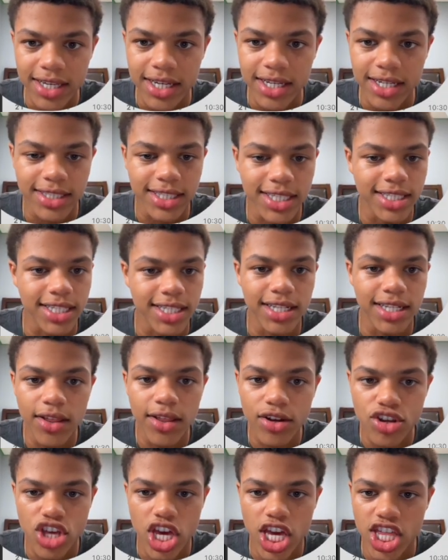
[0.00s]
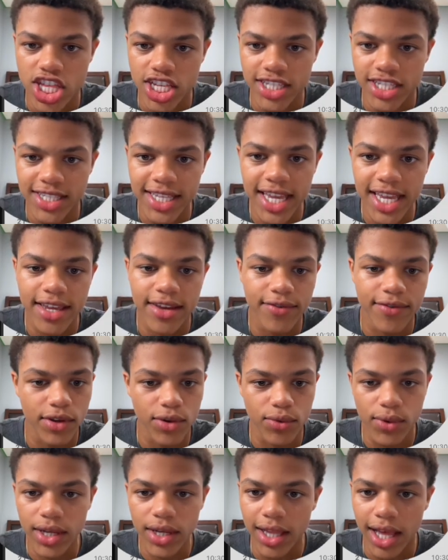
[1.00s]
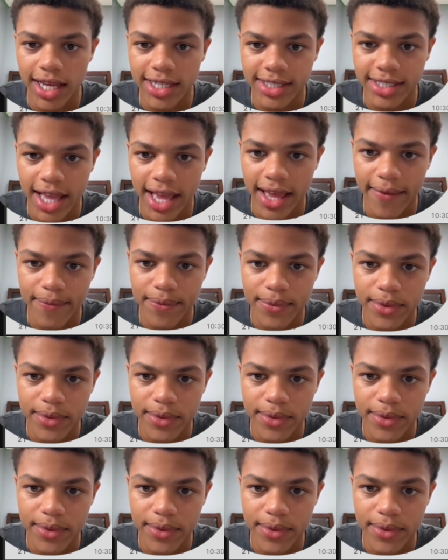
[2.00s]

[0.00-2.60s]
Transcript: because it's another change in state, if you realize that,